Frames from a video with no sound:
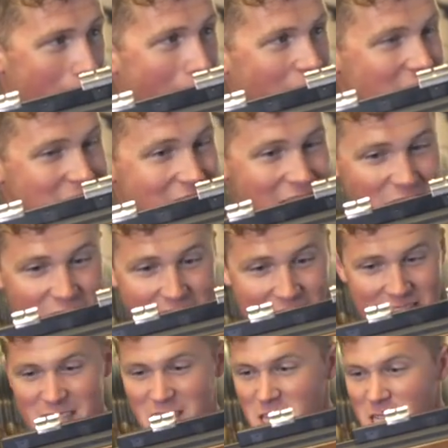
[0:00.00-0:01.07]
and yet I
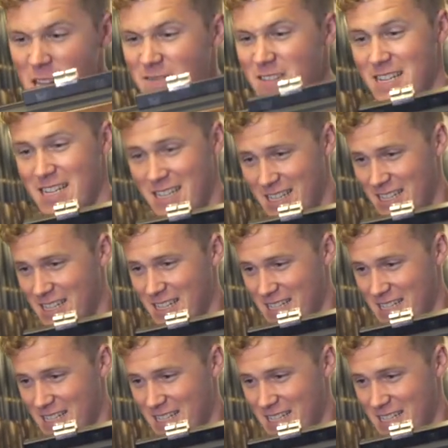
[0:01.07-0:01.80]
still love it.